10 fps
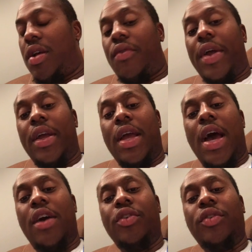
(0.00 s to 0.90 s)
Right? And
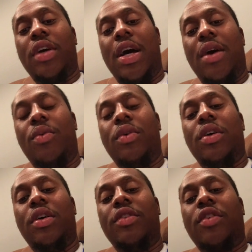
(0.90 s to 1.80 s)
how, you, how
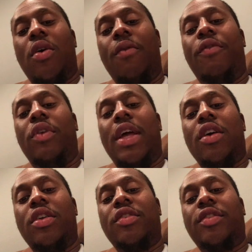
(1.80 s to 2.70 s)
is the hopeful
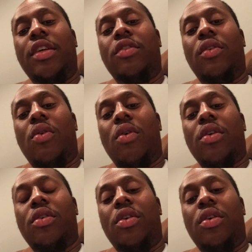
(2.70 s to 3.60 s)
elect going to seek the
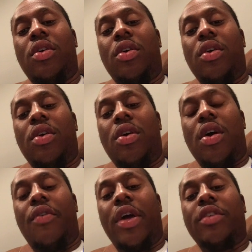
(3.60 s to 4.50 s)
Lord?
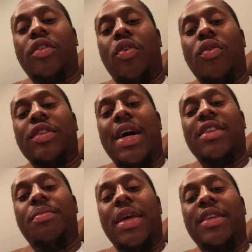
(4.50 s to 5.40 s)
All right, because the Lord's got
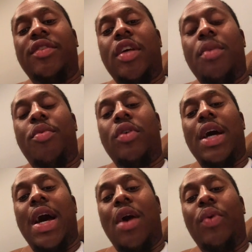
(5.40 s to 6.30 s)
his men set up on the
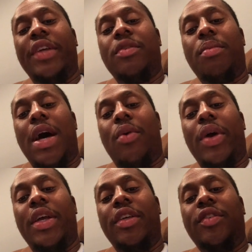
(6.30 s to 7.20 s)
highways and
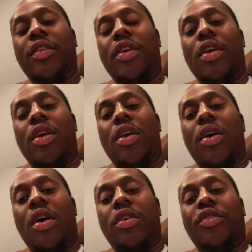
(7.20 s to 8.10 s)
byways,
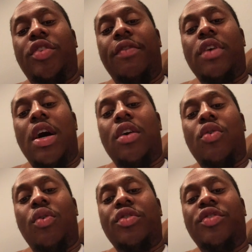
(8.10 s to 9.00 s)
on the chief
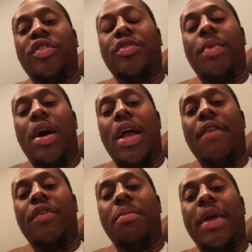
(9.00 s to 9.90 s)
concourse in just about
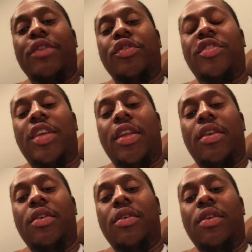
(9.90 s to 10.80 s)
every major
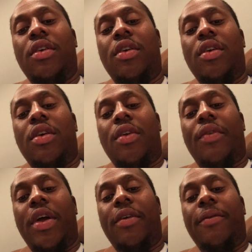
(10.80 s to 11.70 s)
city. All
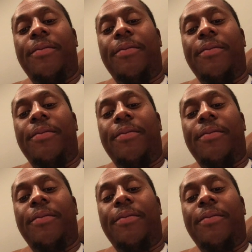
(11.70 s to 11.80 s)
right.